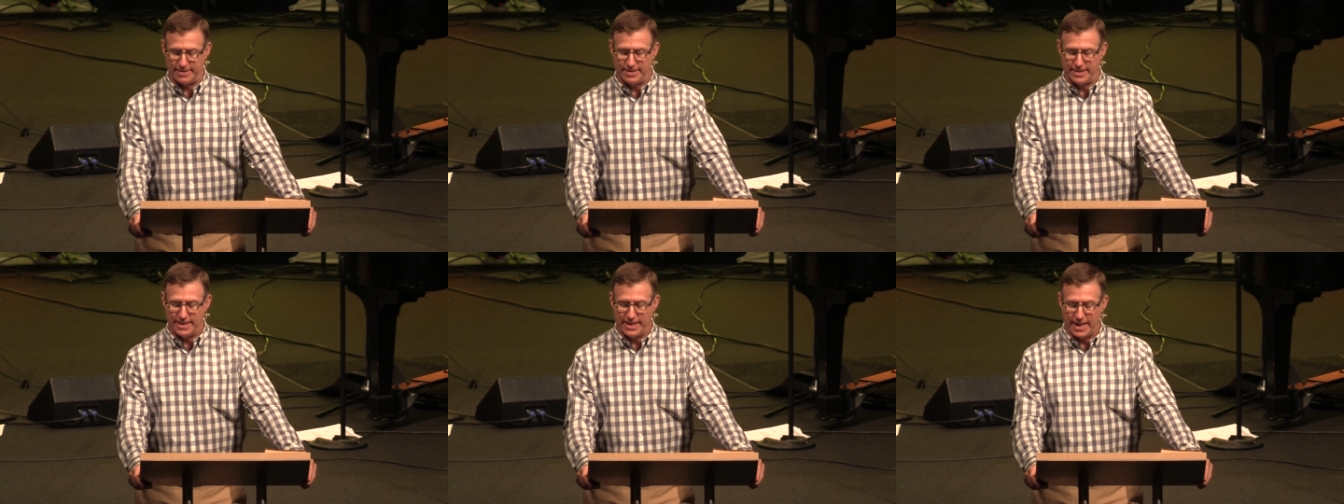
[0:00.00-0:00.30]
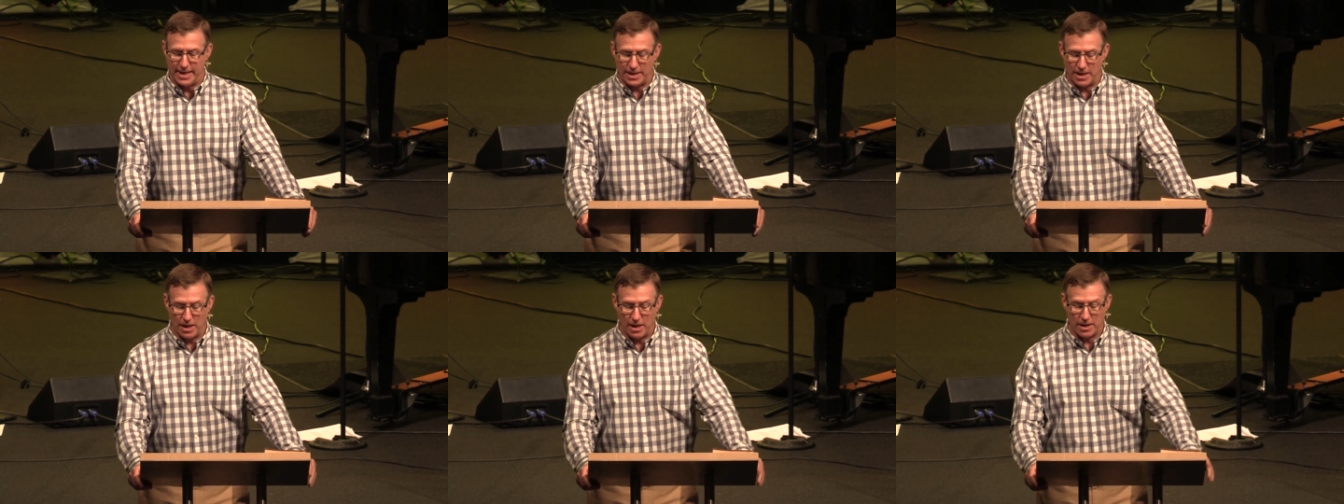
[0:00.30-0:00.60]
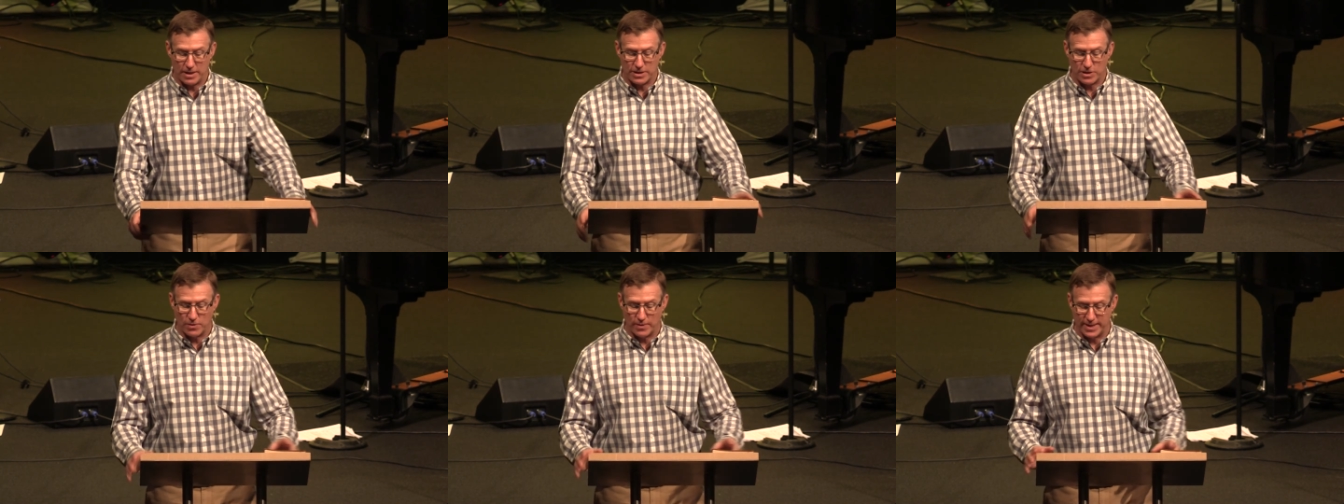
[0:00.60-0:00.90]
an
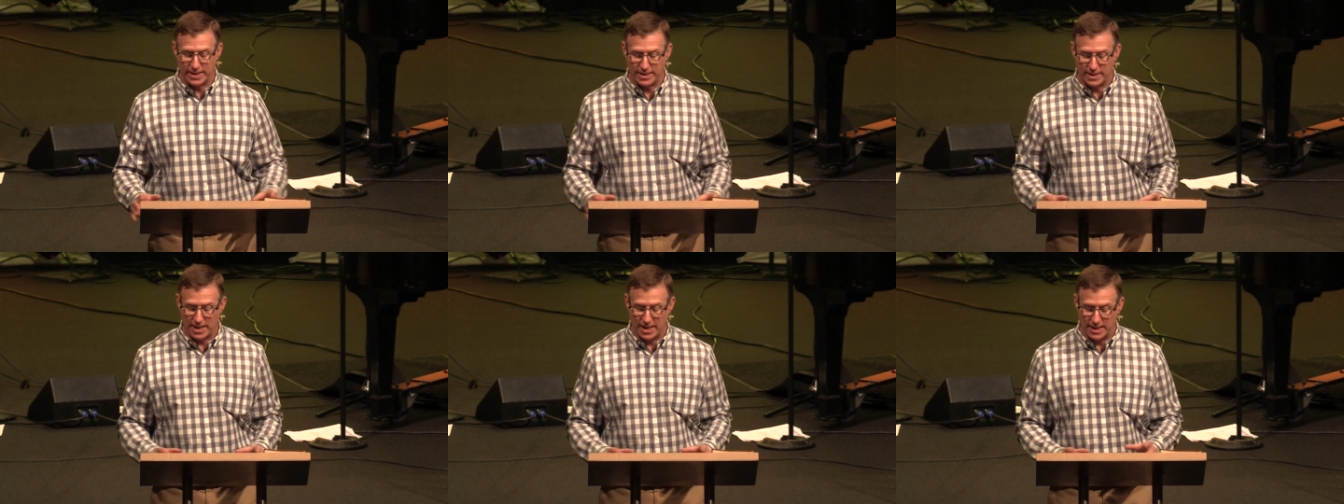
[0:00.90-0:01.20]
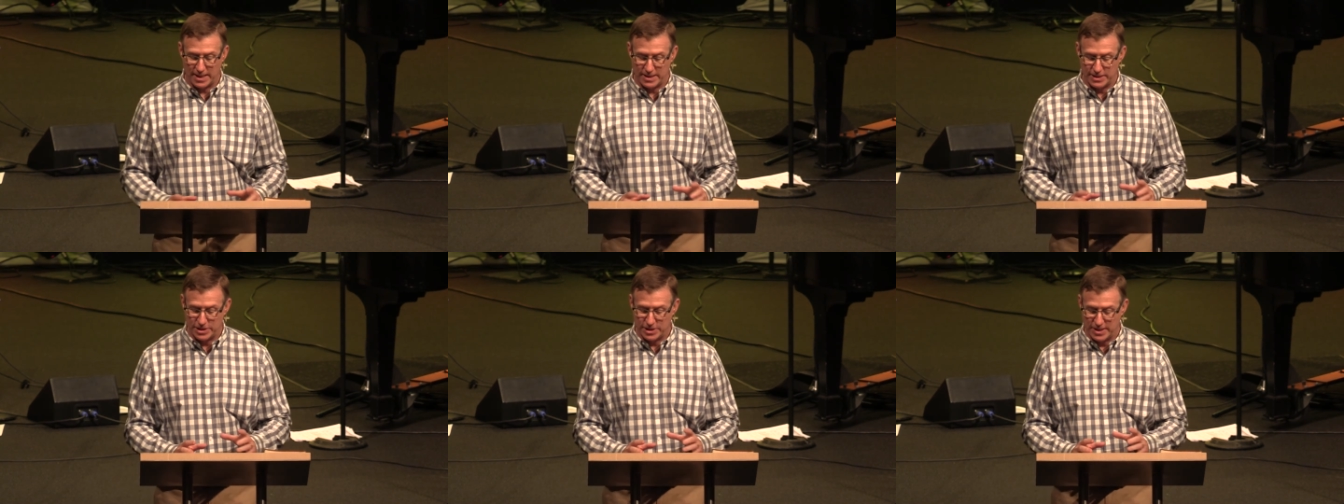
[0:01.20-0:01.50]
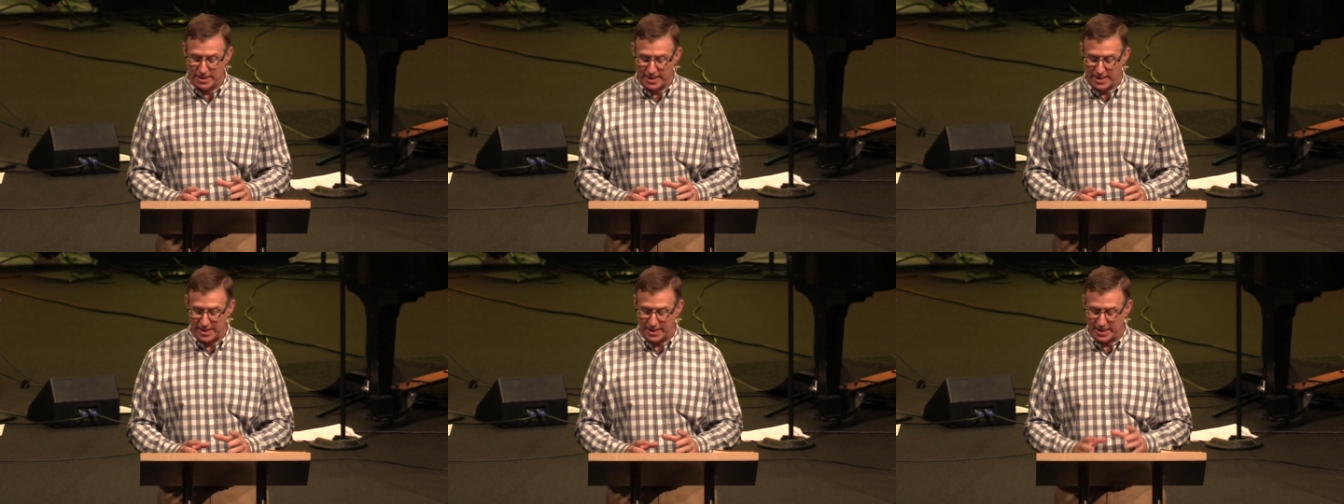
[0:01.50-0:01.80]
ongoing knowledge
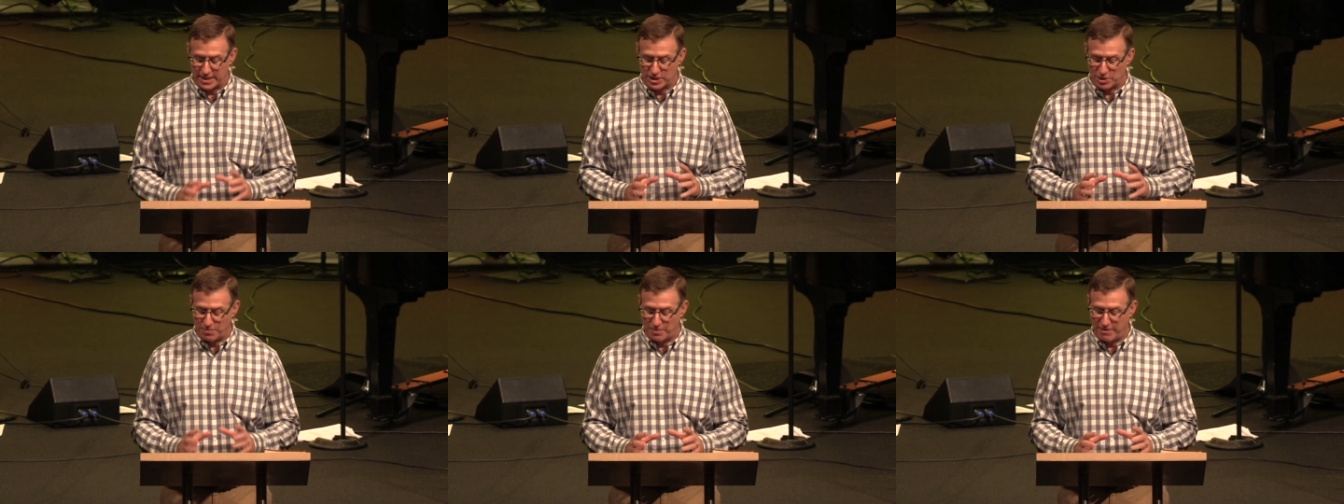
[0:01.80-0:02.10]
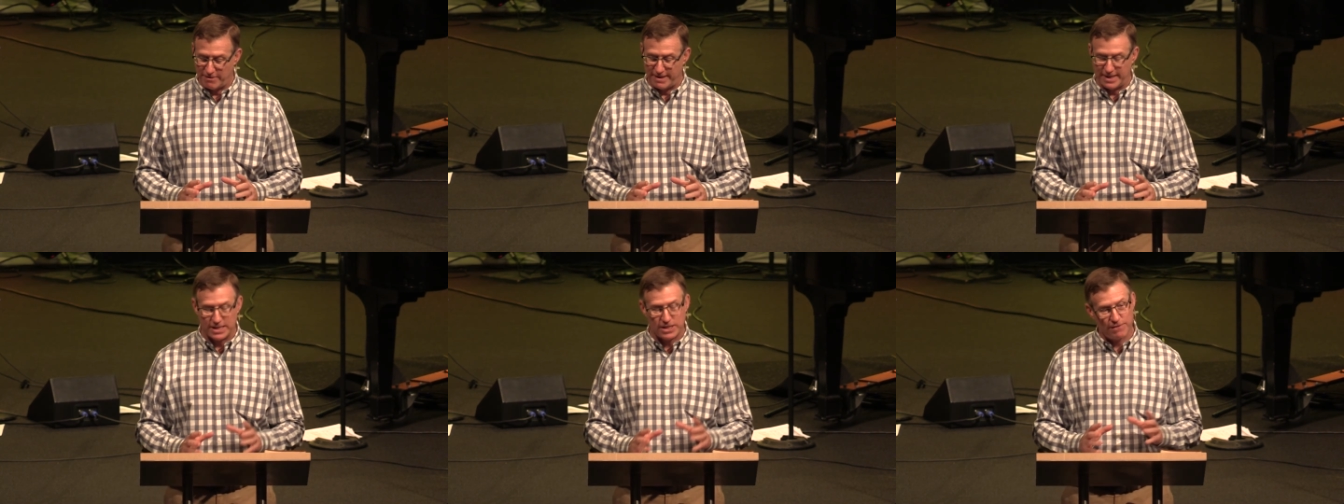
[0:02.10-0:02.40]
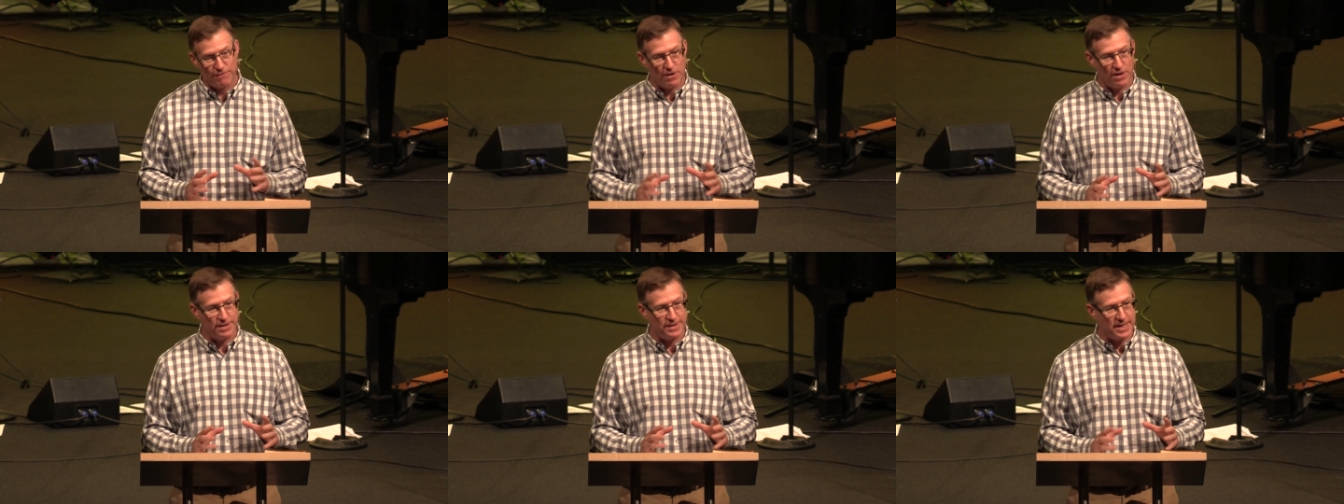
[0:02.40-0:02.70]
and experience
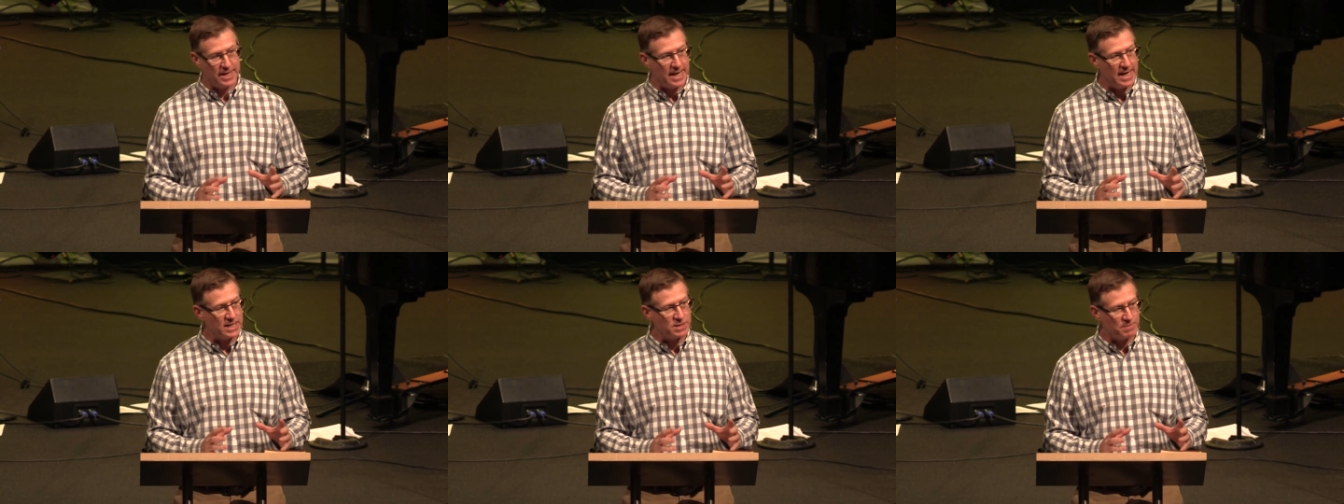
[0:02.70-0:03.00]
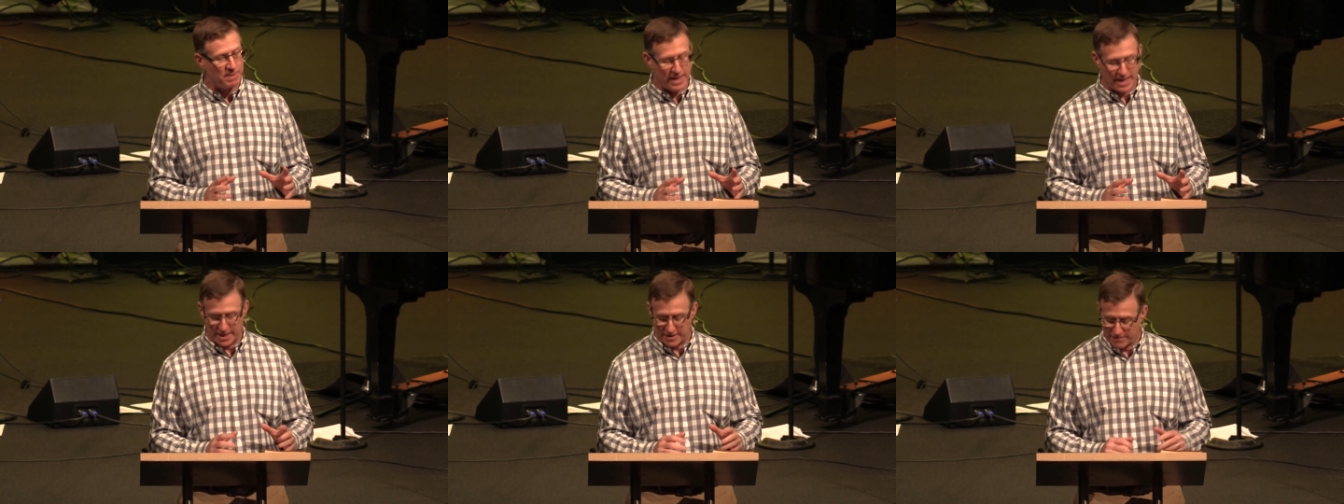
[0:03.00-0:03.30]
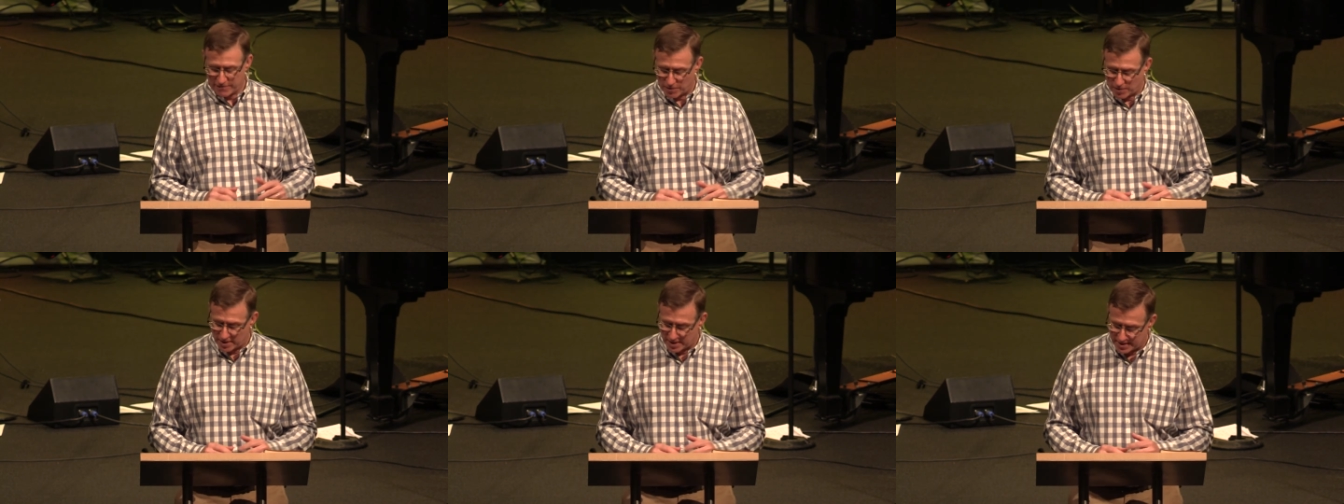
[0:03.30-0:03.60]
of all that He has planned
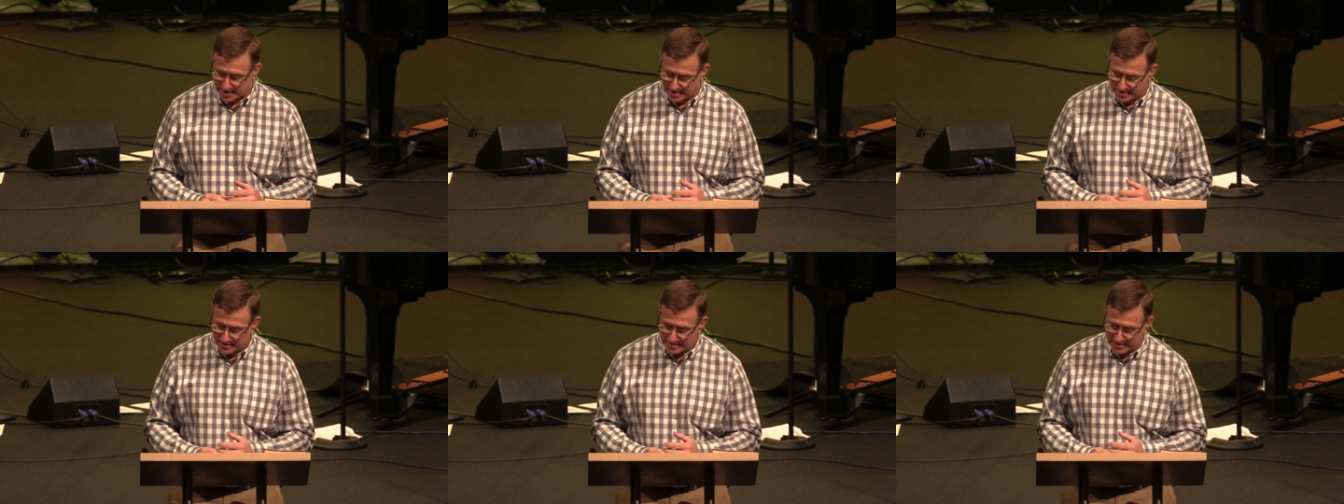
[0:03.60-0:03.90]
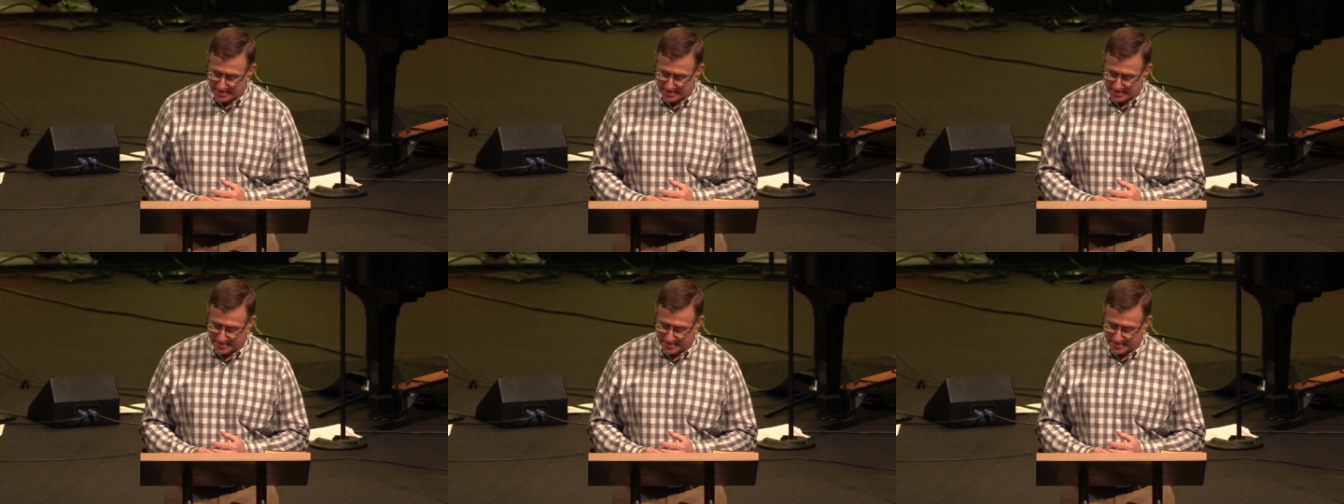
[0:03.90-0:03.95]
for us.